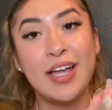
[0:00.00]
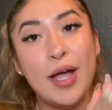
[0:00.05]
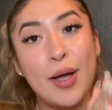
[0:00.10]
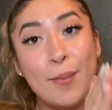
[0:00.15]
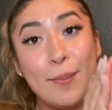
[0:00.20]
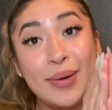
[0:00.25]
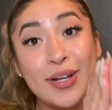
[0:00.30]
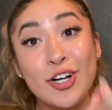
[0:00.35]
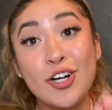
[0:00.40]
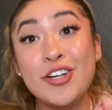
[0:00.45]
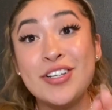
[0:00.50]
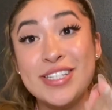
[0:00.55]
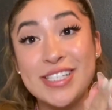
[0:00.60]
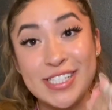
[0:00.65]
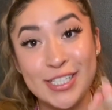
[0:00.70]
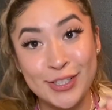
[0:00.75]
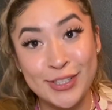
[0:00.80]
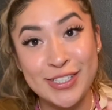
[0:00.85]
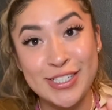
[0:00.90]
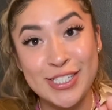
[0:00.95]
But on a
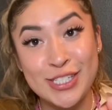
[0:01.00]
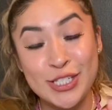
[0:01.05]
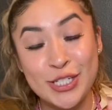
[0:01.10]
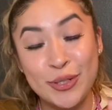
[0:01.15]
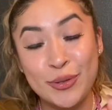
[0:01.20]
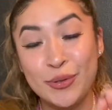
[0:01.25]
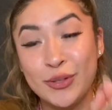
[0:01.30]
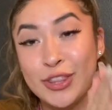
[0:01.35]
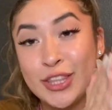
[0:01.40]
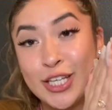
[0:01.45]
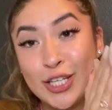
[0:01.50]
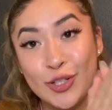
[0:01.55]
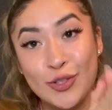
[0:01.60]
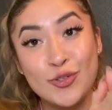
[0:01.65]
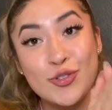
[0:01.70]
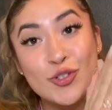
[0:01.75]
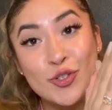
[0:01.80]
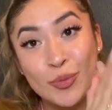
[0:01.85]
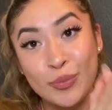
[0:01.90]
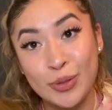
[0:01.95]
serious note, thank you
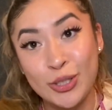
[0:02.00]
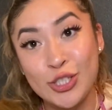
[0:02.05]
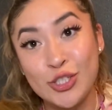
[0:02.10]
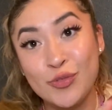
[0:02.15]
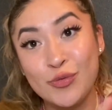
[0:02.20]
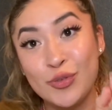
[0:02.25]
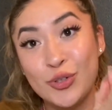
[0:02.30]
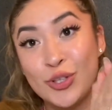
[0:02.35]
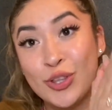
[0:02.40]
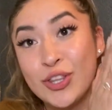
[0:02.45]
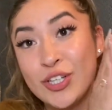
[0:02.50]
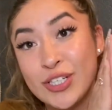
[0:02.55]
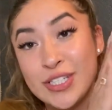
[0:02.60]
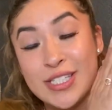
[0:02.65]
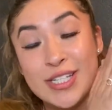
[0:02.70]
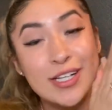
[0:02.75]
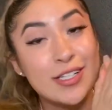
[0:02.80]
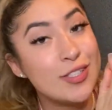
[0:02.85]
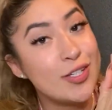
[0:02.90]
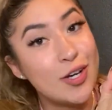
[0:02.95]
so much for the
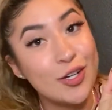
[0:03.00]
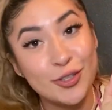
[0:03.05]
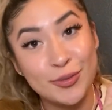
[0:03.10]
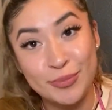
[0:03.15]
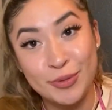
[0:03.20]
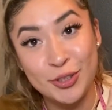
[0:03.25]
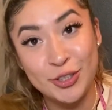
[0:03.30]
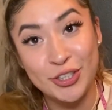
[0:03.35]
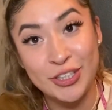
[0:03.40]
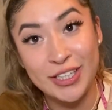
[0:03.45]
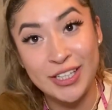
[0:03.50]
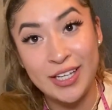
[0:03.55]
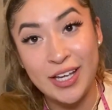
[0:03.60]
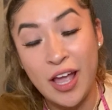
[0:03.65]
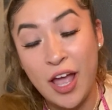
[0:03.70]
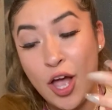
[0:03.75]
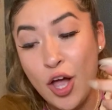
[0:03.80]
TikTok community